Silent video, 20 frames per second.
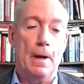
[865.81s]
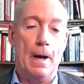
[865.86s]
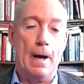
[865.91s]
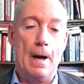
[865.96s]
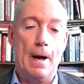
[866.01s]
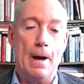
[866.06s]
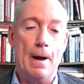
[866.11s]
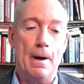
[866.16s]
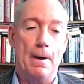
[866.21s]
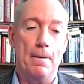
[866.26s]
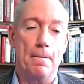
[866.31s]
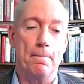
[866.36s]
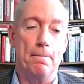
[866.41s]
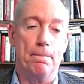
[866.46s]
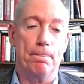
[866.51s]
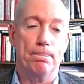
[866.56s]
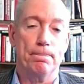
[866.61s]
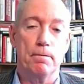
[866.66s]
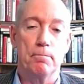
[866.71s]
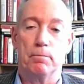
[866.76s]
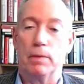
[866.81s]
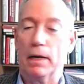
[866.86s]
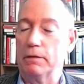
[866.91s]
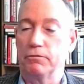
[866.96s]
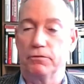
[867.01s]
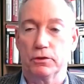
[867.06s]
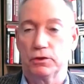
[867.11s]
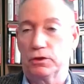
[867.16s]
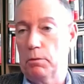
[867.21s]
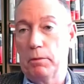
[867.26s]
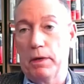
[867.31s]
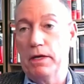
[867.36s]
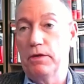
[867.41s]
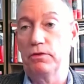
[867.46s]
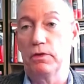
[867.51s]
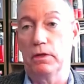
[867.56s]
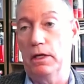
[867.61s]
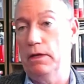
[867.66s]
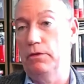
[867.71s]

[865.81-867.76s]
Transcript: But for some reason,